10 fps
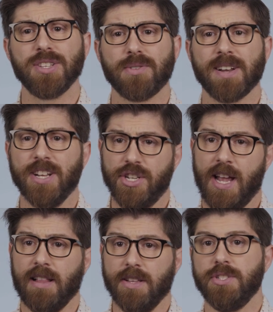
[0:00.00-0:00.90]
sorting a
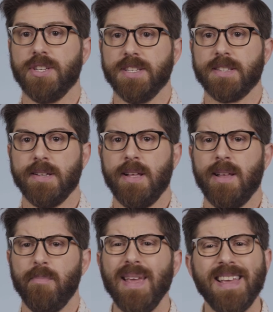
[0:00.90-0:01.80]
challenge is
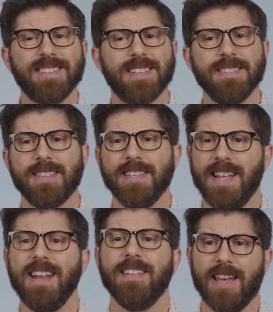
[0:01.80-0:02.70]
making sense of the
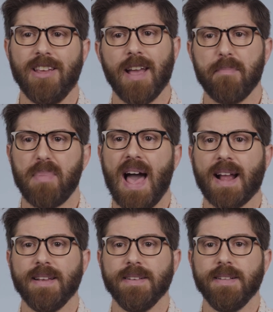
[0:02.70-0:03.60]
data that you get
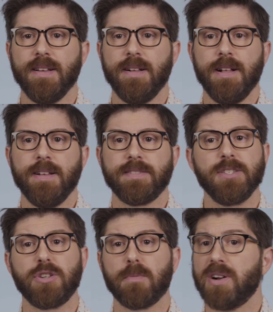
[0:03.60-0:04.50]
back.
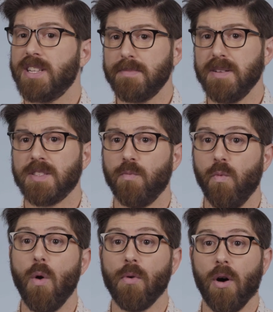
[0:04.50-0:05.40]
Since your participants
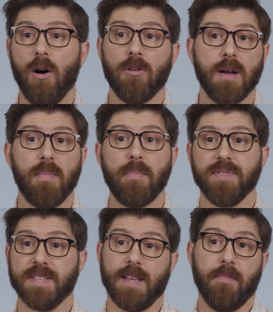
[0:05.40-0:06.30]
won't all come up with
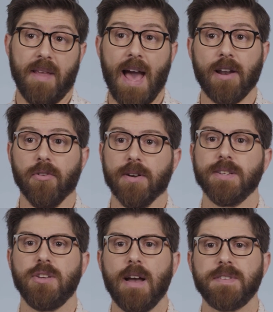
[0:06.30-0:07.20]
the same
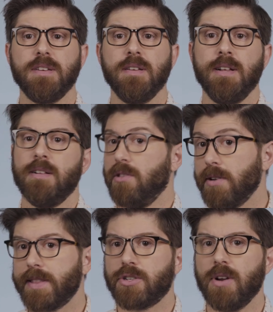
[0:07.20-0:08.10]
categories, you have to
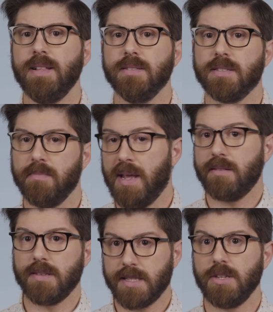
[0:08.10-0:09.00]
look at the trends and
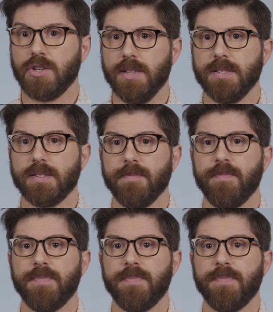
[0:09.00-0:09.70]
make decisions.